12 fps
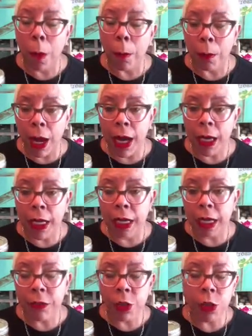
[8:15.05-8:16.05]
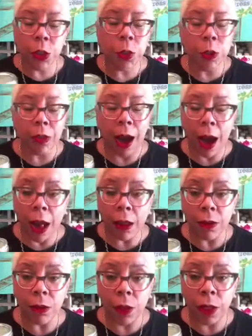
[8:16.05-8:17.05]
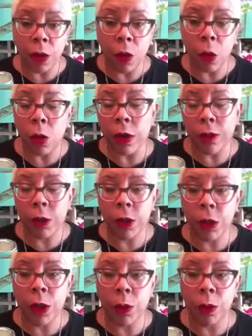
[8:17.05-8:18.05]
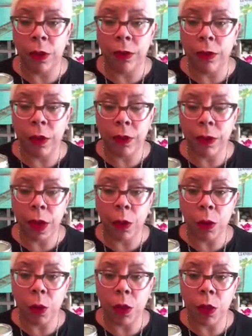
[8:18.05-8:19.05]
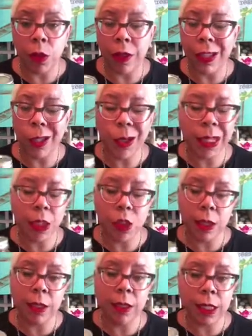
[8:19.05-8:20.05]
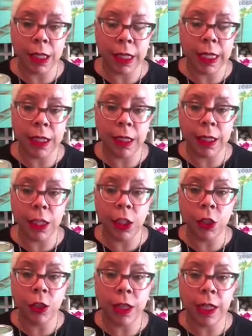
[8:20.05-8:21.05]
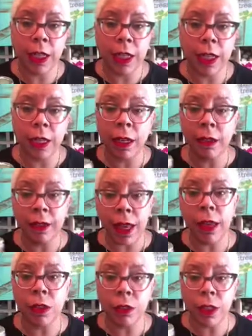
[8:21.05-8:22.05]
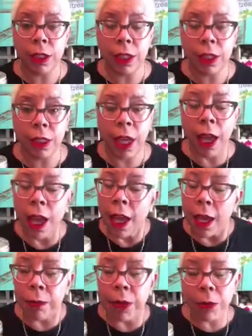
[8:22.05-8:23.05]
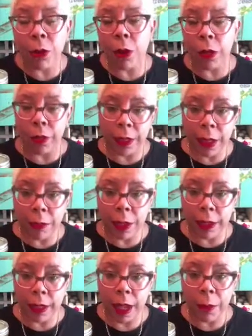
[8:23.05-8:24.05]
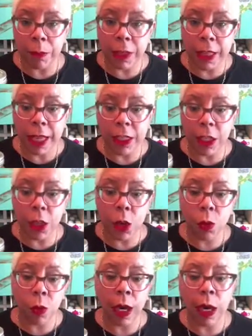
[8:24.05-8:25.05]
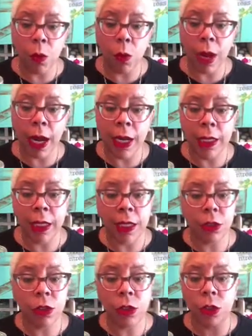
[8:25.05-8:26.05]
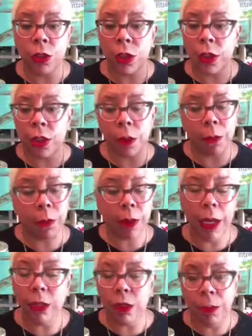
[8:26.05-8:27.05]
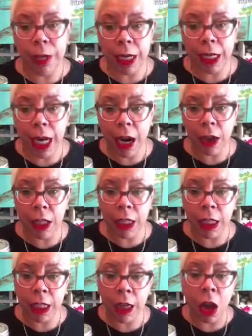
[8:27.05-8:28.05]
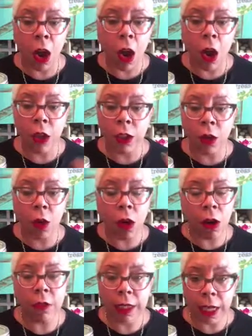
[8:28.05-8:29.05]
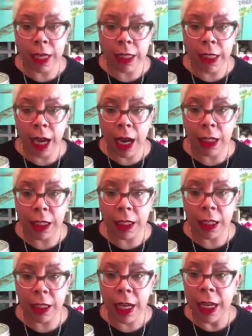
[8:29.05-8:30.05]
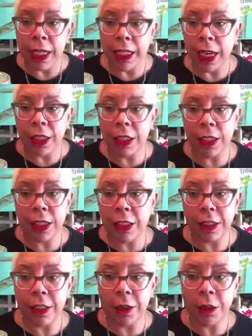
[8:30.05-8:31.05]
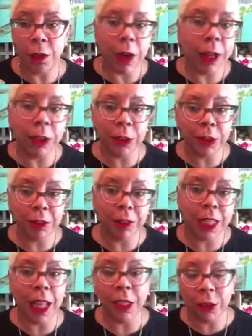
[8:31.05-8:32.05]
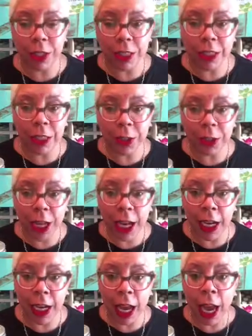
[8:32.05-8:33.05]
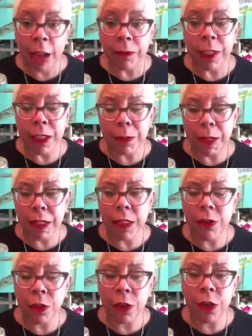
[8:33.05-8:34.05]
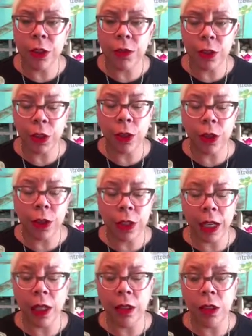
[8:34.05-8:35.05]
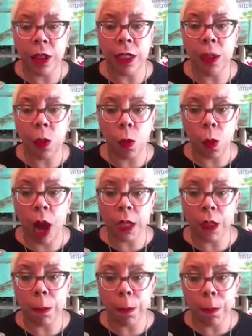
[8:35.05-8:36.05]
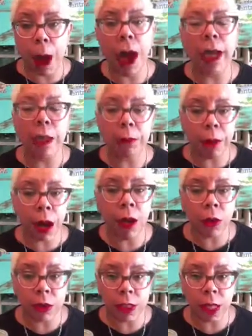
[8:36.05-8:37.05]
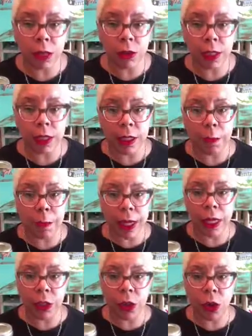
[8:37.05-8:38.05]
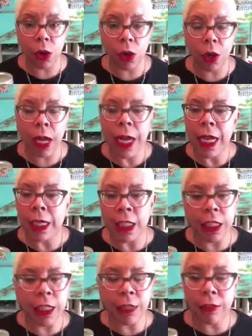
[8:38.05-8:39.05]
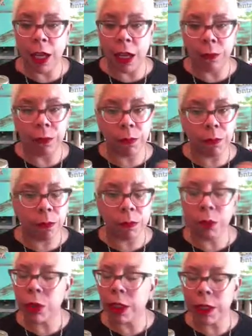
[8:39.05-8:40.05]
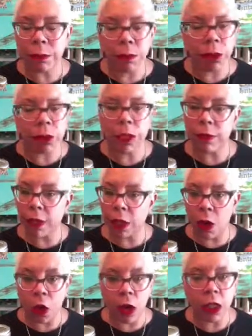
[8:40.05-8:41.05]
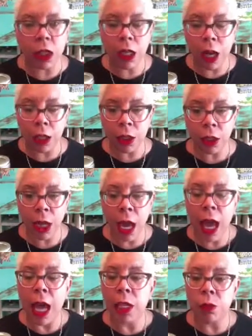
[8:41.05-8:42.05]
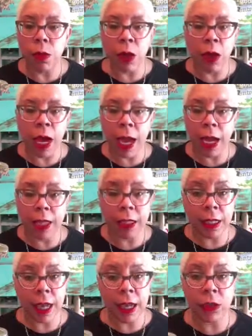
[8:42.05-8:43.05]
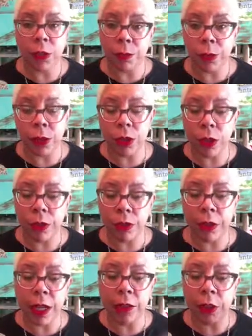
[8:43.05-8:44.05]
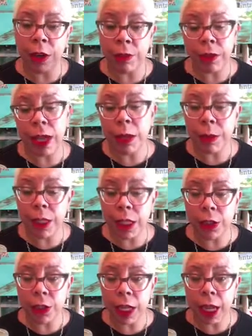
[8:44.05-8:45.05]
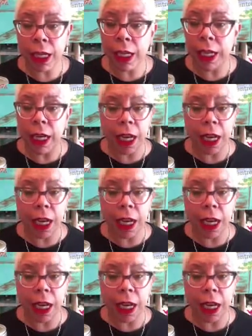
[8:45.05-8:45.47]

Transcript: But if you do it with olive oil or if you do it with sunflower oil, then you can just as easily use it in salad dressings. And people don't think about that, but that's a great way to introduce, extra beta carotene, also all the antioxidants. It's not just, the regular salad dressing that you're getting, especially for those of you that are now starting to watch buying bottled salad dressing and making your own. It just gives a brilliant burst of like orange color as well as an extra boost on flavor and vitamins that you're getting.